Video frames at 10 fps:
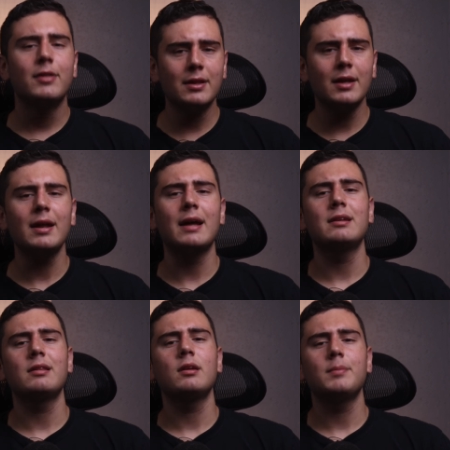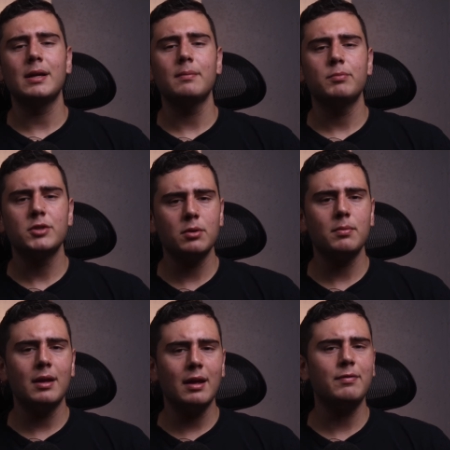They then ended the debate,
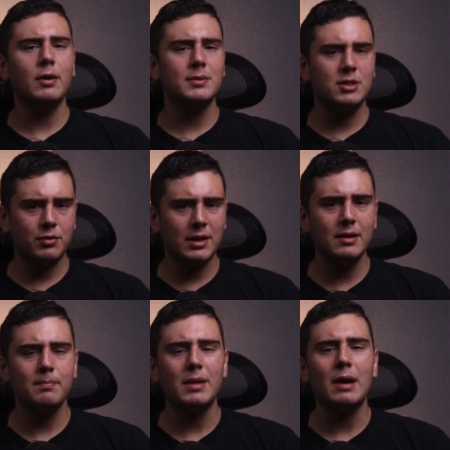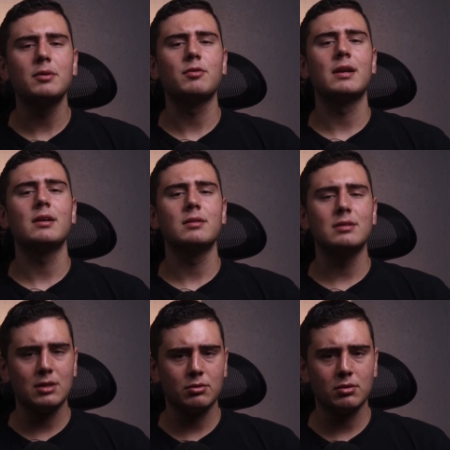so if I was to rate it, I would rate it
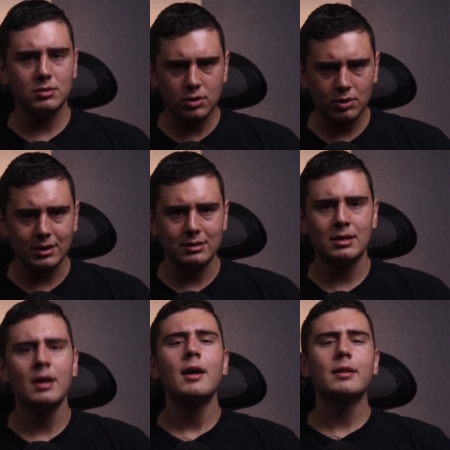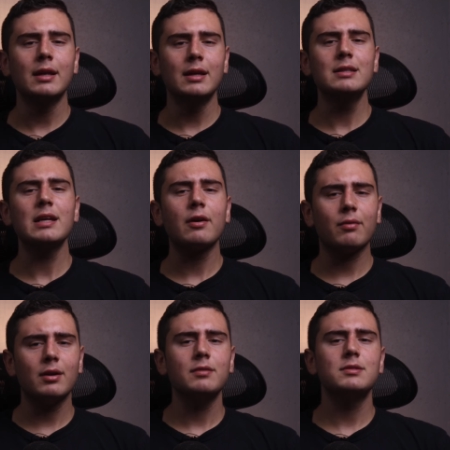zero stars. They need to
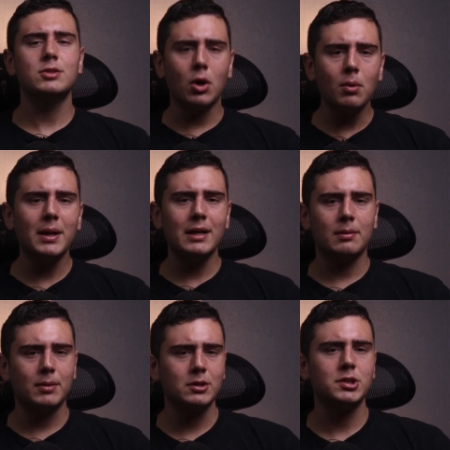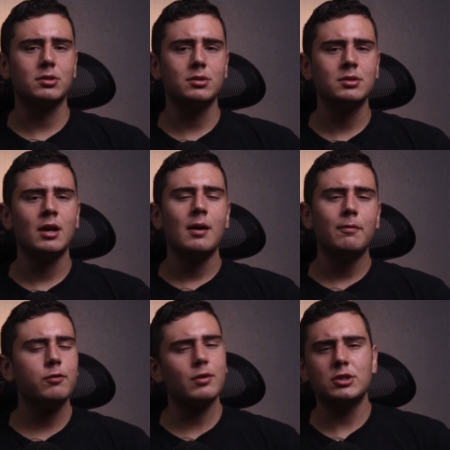get rid of so many commercials
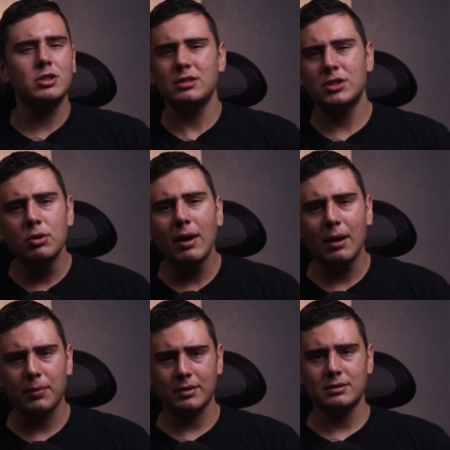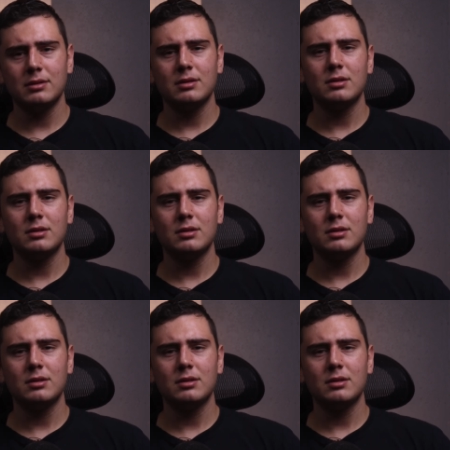for just two hours